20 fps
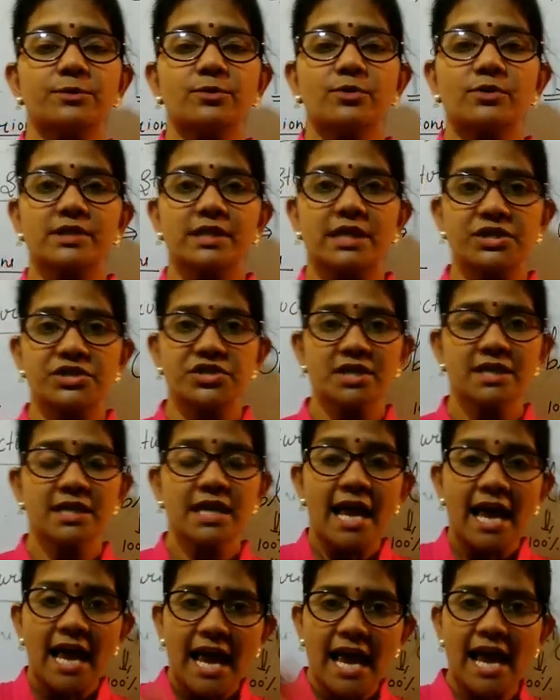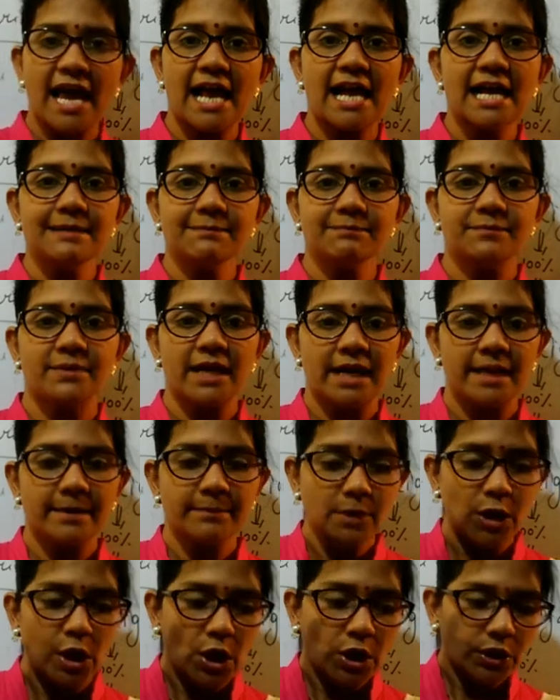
projection help them